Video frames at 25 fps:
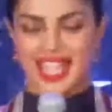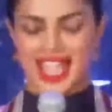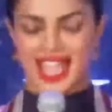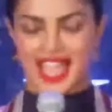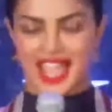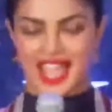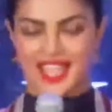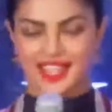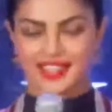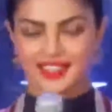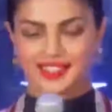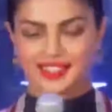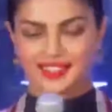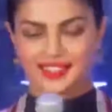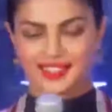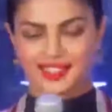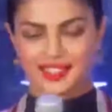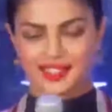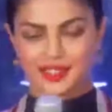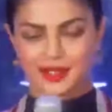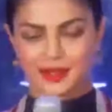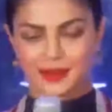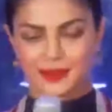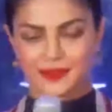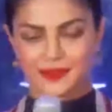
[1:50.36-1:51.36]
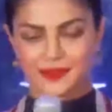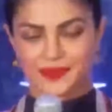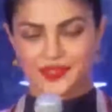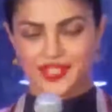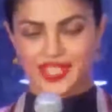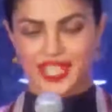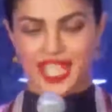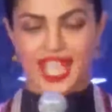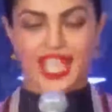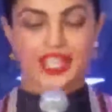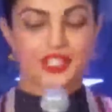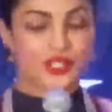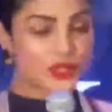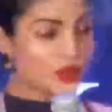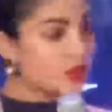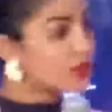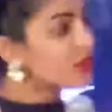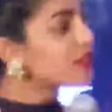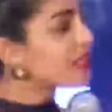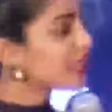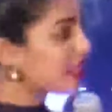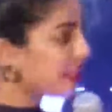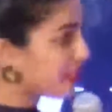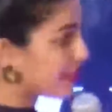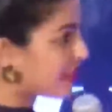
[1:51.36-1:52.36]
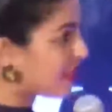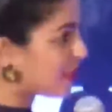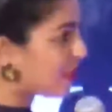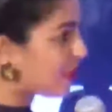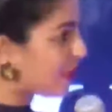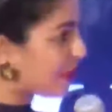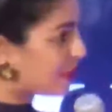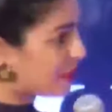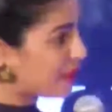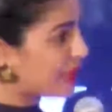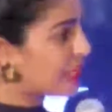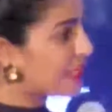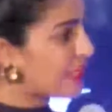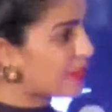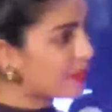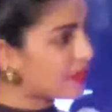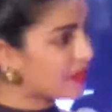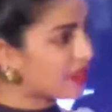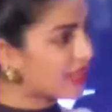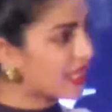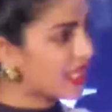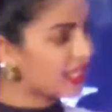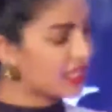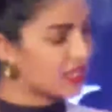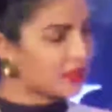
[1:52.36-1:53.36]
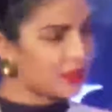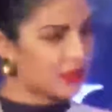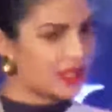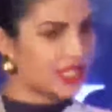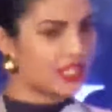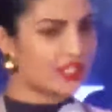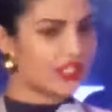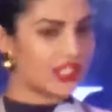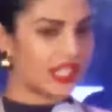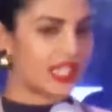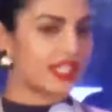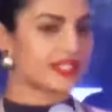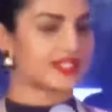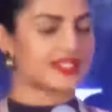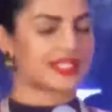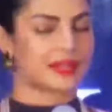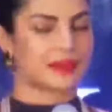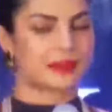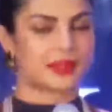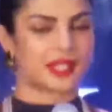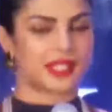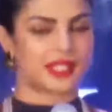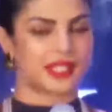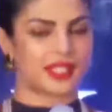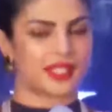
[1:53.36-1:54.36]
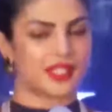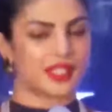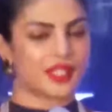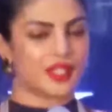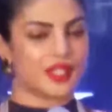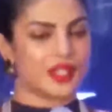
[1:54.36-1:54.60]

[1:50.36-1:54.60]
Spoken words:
And I do think that when we come together, we create something